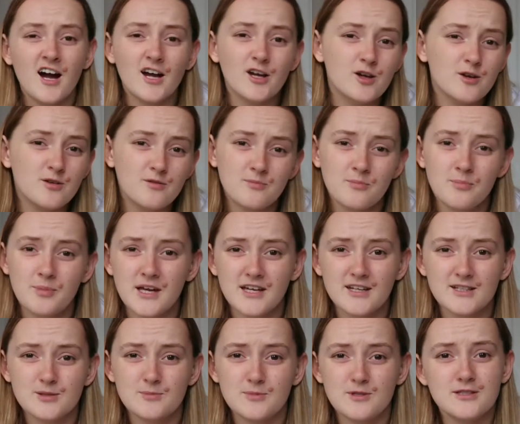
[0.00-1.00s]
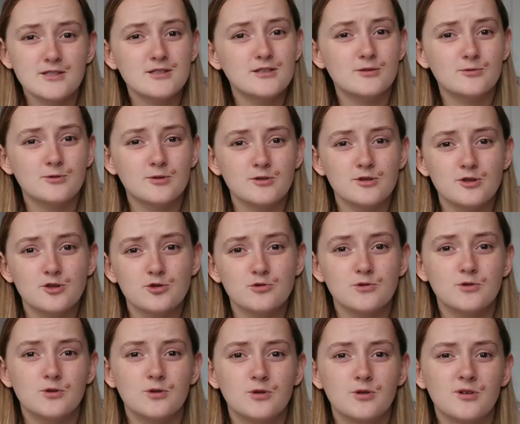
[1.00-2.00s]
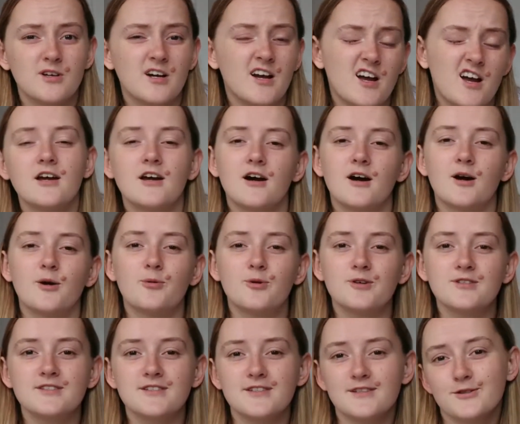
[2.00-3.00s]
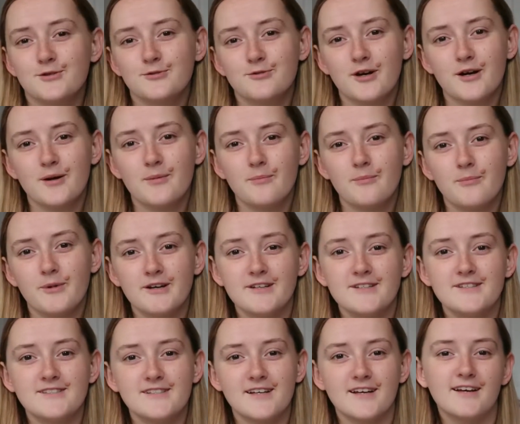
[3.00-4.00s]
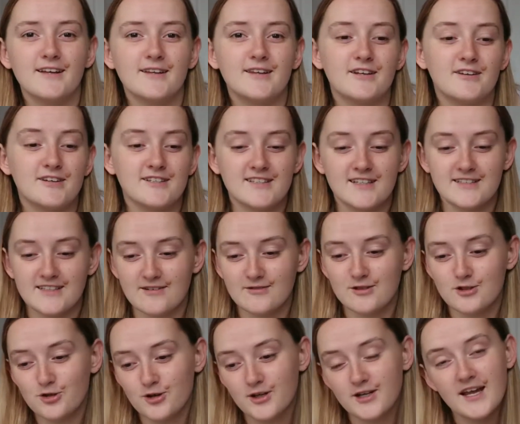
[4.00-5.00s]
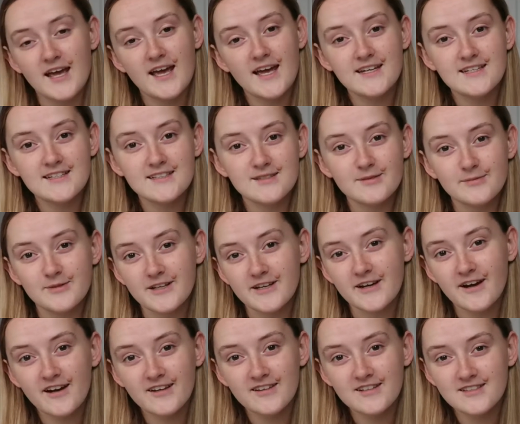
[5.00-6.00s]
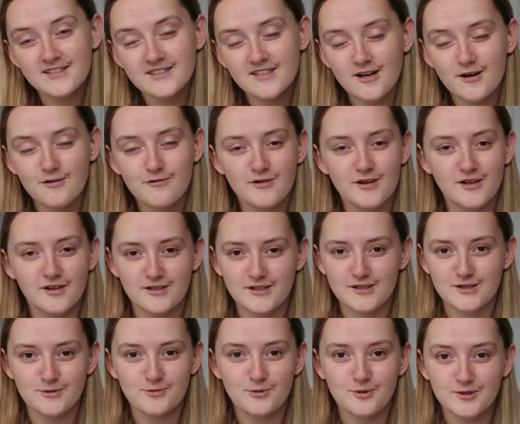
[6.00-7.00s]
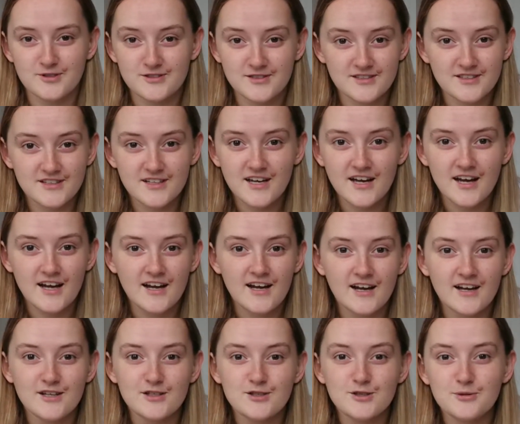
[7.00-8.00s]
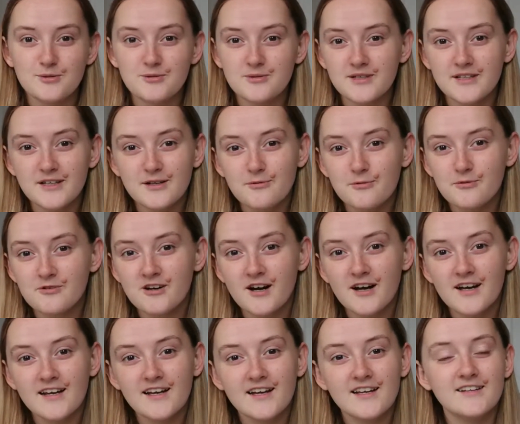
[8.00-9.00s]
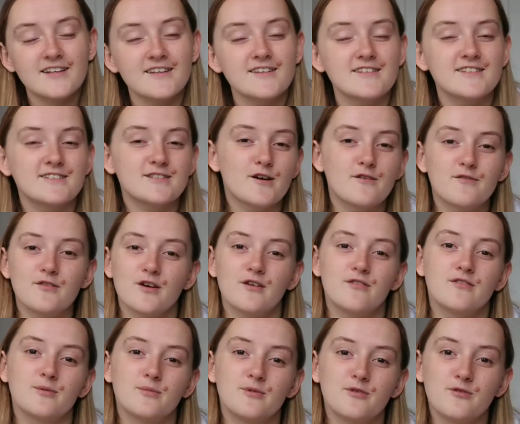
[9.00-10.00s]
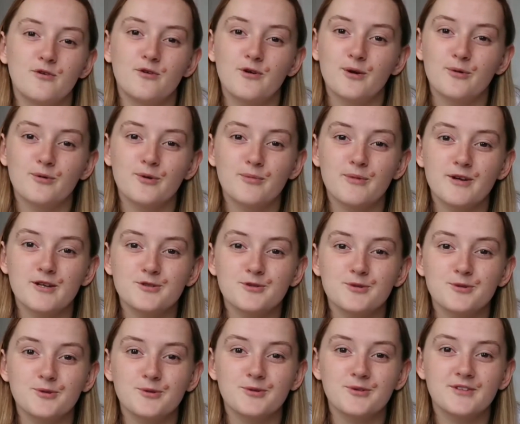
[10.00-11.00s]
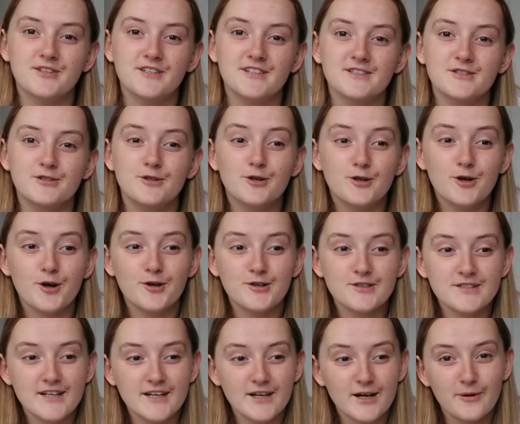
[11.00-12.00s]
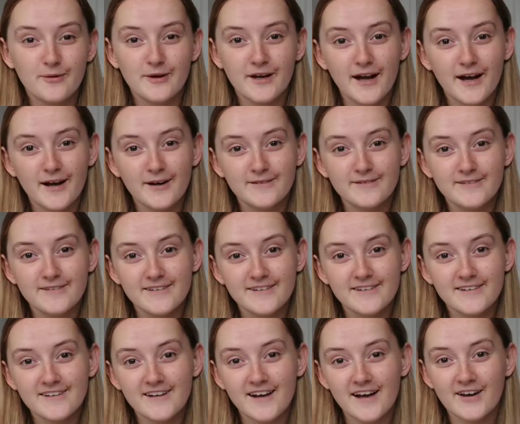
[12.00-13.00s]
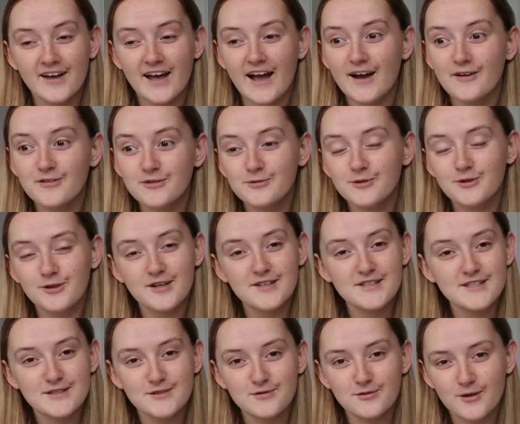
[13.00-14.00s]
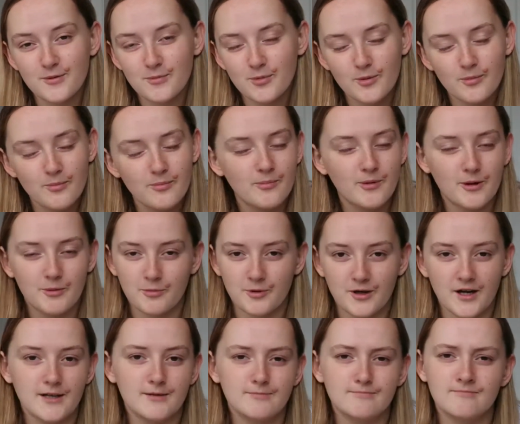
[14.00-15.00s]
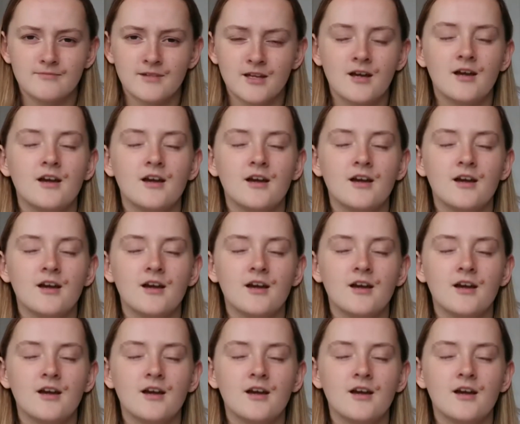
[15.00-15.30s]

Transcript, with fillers: I couldn't pick a species I'd want to draw, I wasn't in the right mindset, and then I sat down to try and edit some of the other stuff and I just wasn't doing it right. And like the stuff that I filmed before, I want to make sure that it's good content going out, and I have some good ideas for it, but my brain